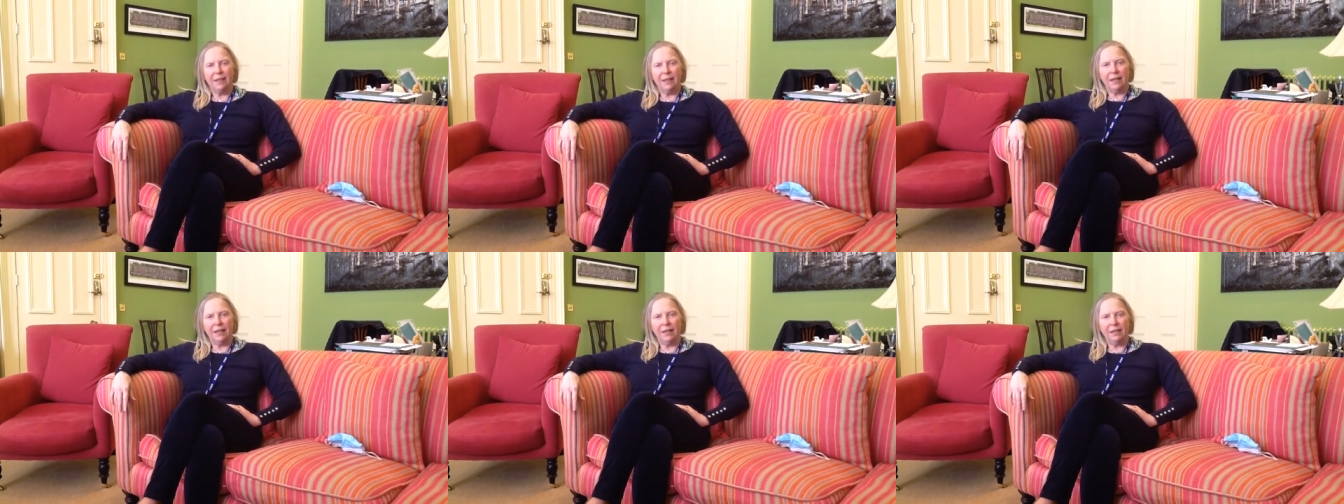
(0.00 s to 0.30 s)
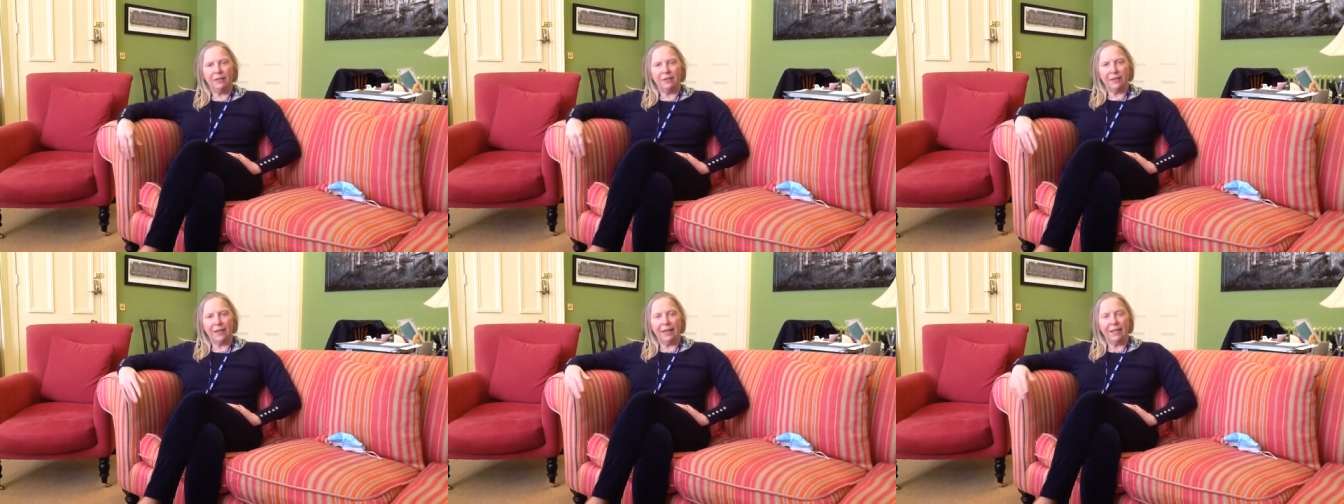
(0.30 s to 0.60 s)

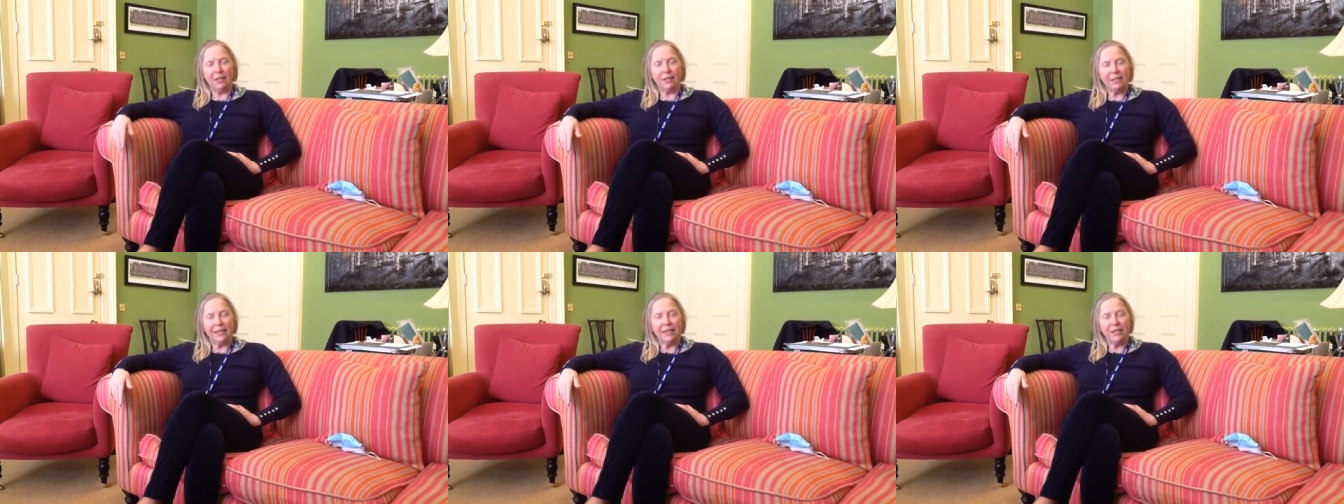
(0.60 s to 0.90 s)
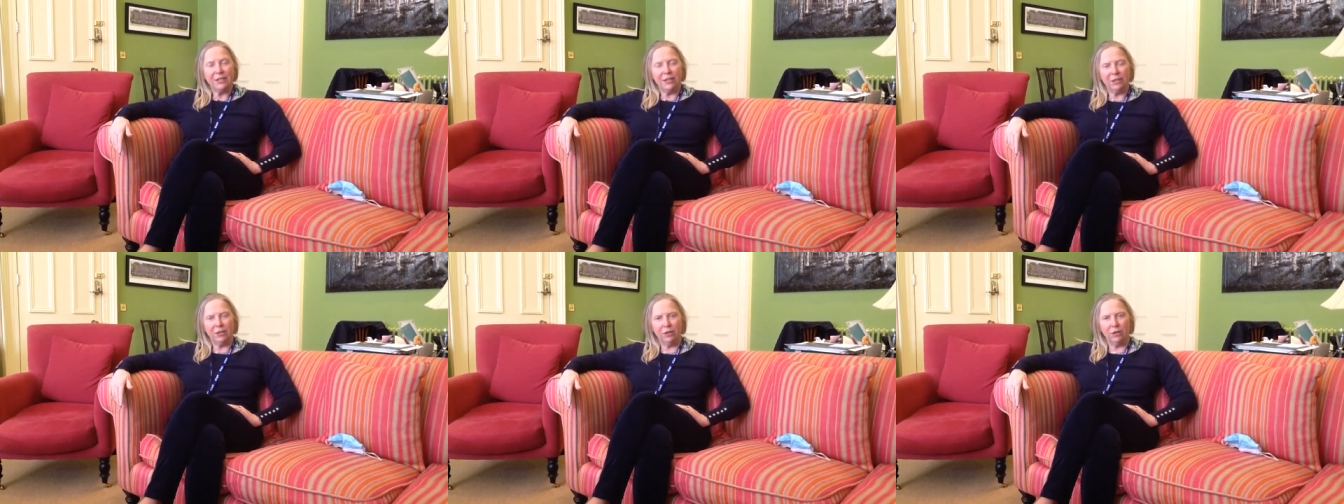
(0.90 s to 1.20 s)
uh, their
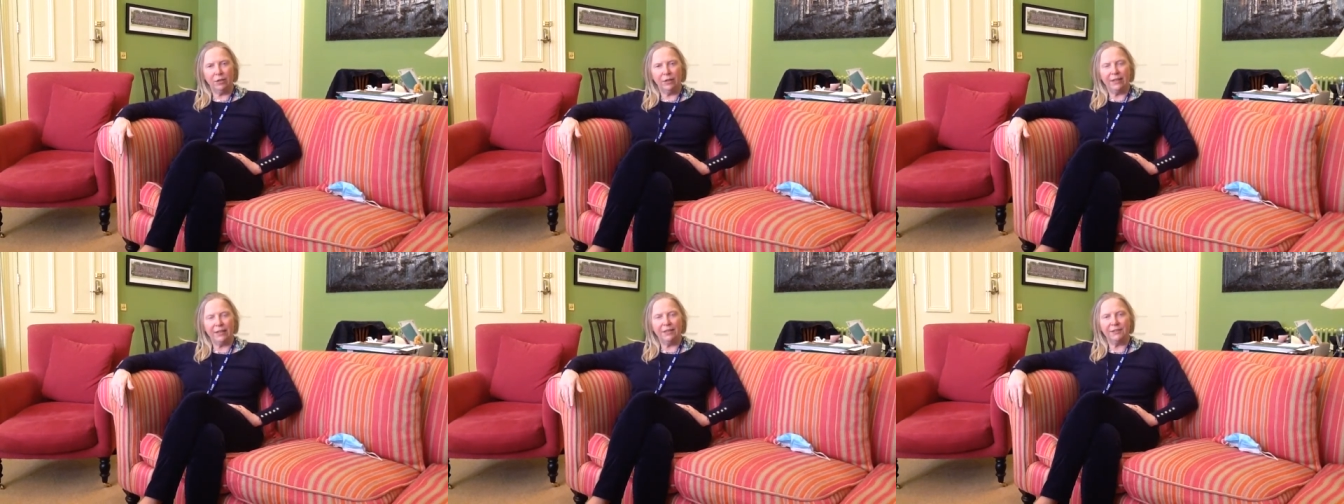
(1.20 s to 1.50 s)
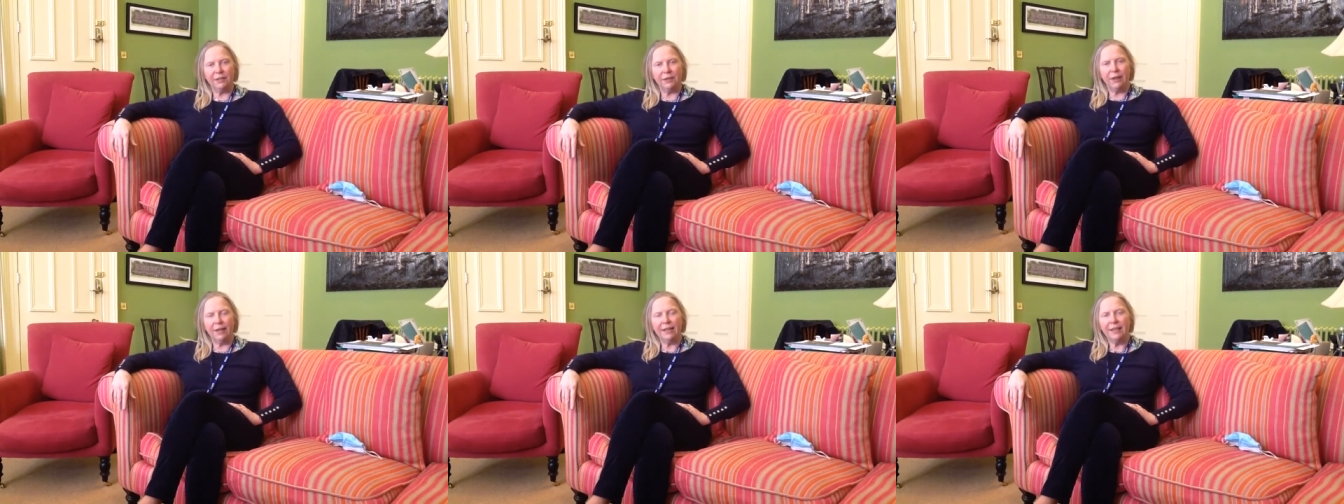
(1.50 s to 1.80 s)
teaching
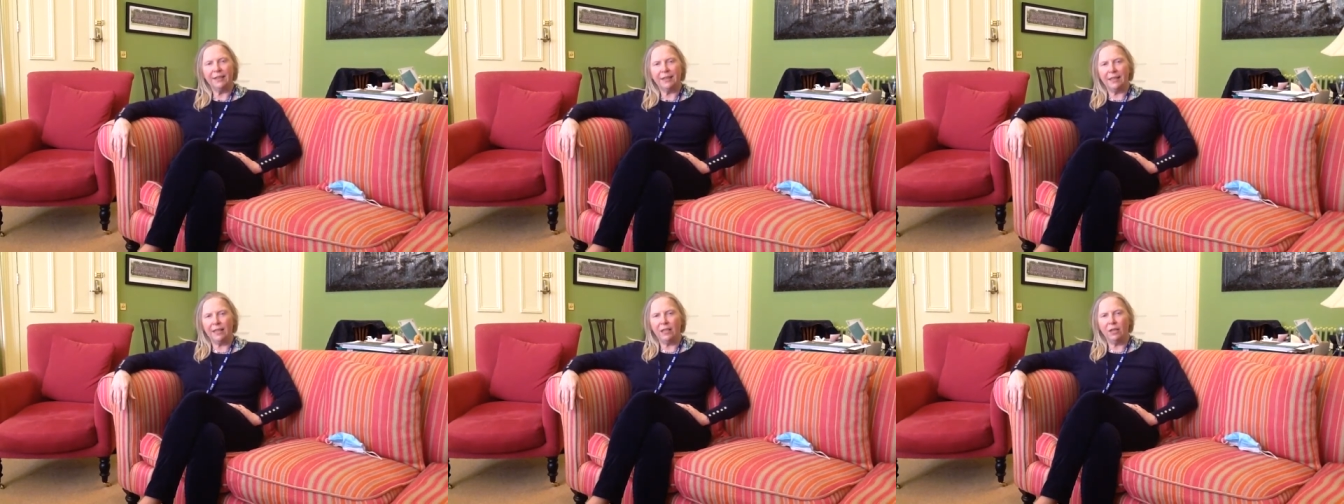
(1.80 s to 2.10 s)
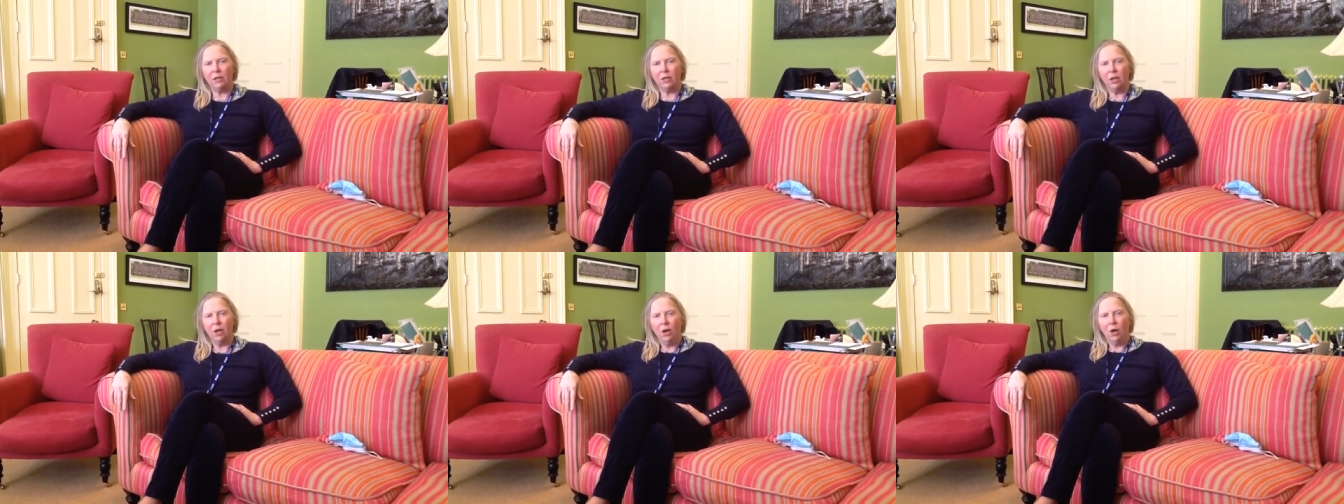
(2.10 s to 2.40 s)
colleagues. I
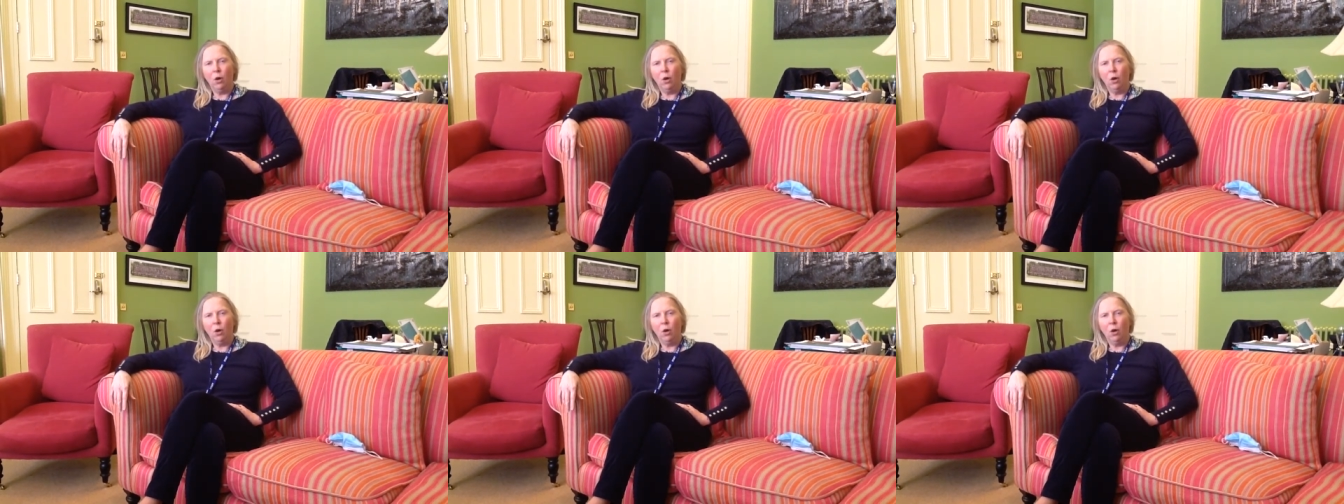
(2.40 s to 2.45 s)
think